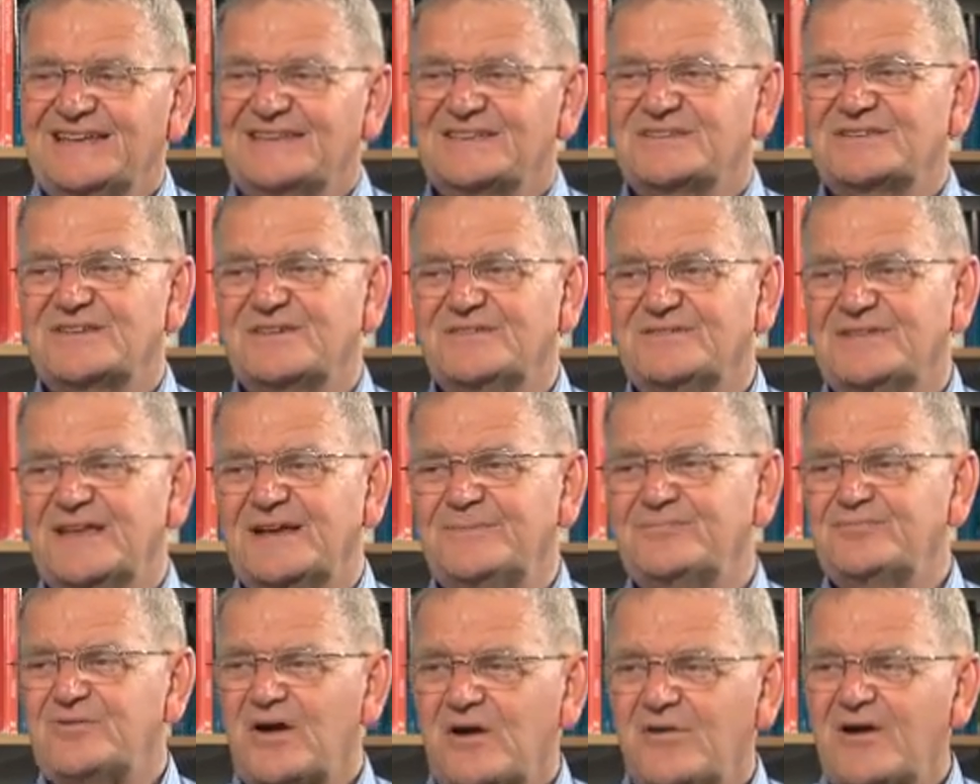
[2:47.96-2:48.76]
So
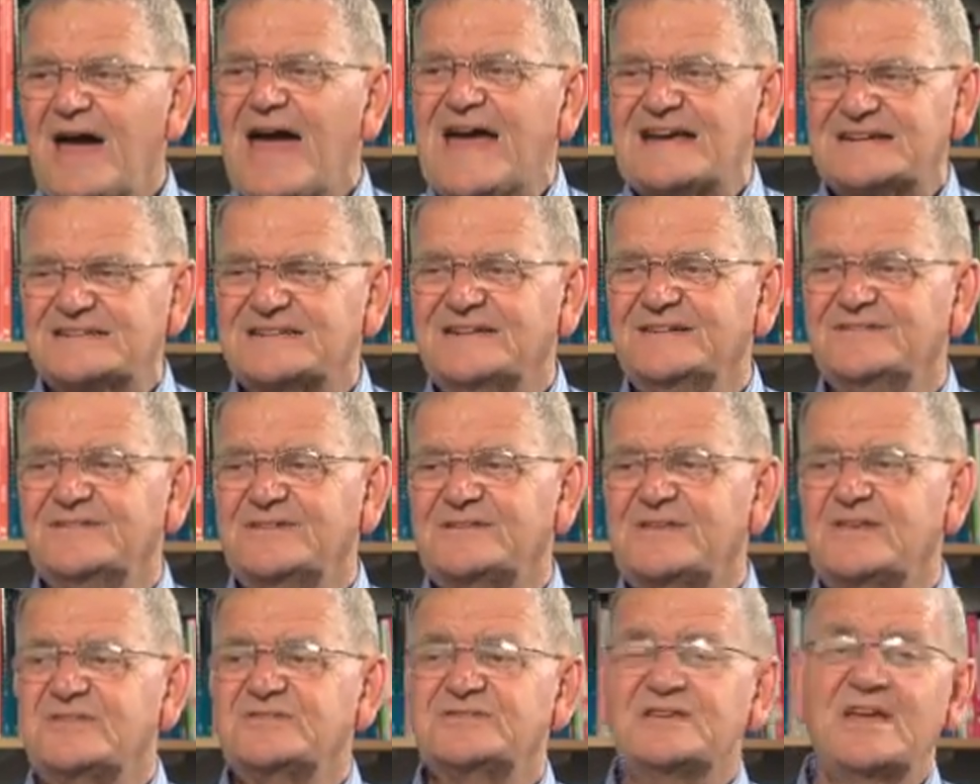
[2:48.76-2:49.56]
they're proactive. They
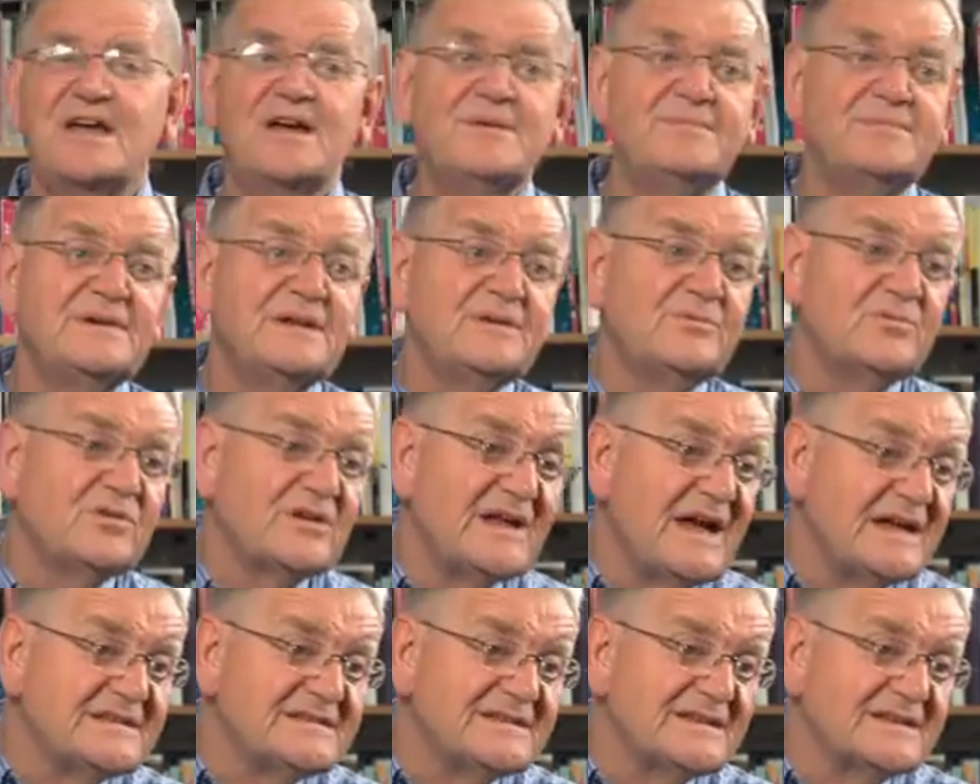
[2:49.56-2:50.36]
don't say how many would
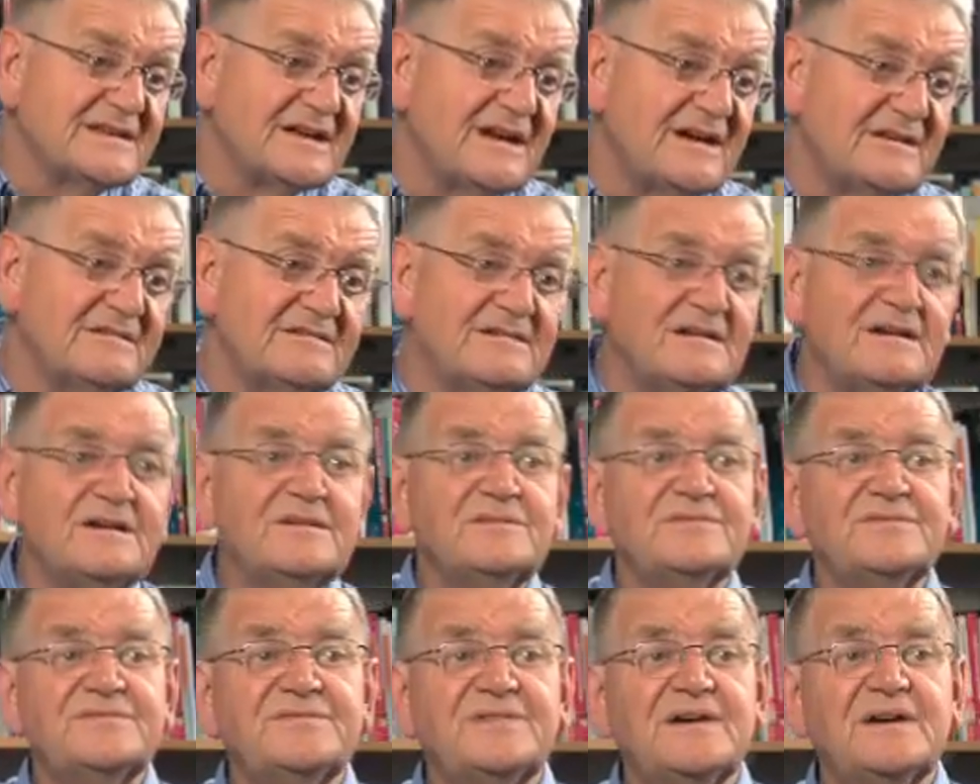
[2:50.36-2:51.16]
like to go.
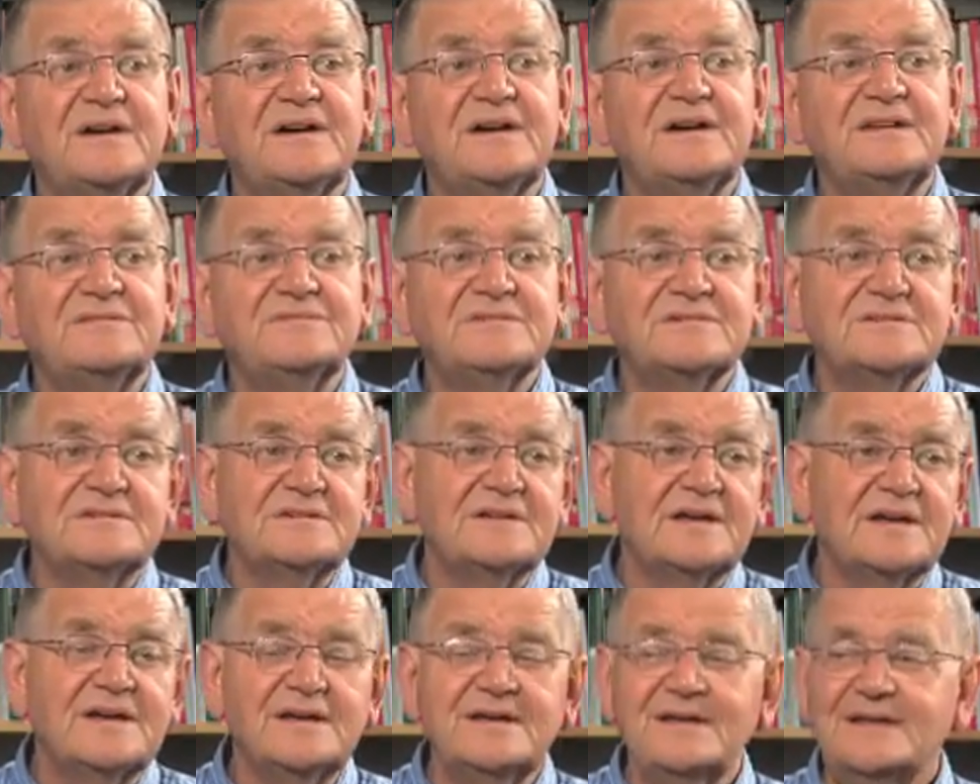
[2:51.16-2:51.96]
Oh, 5,
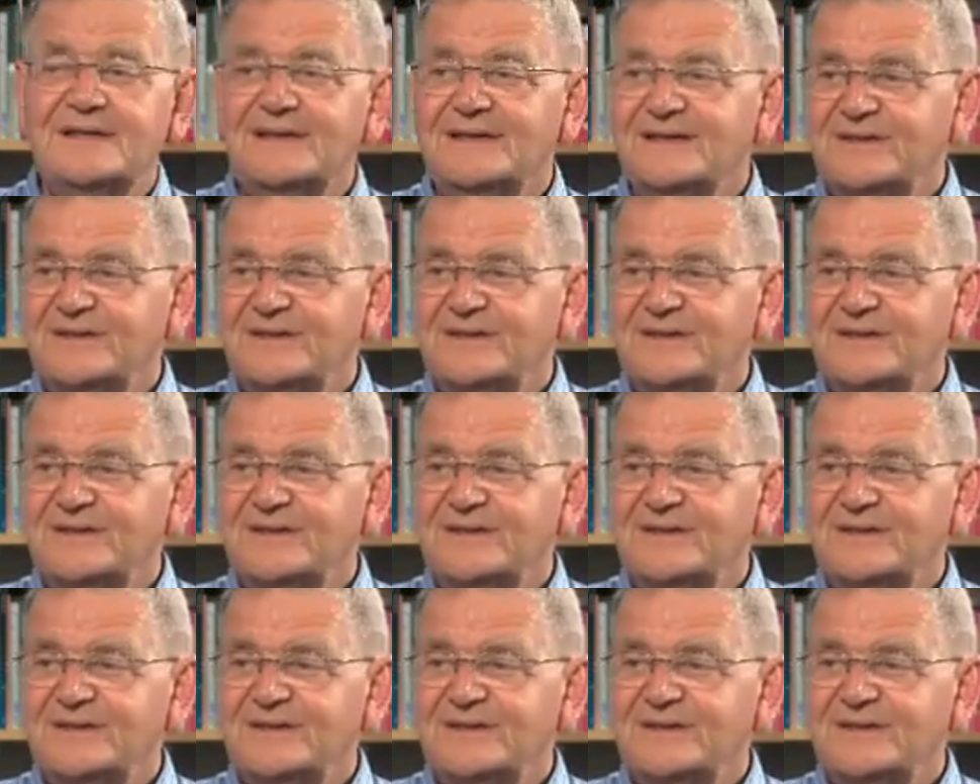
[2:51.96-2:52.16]
okay.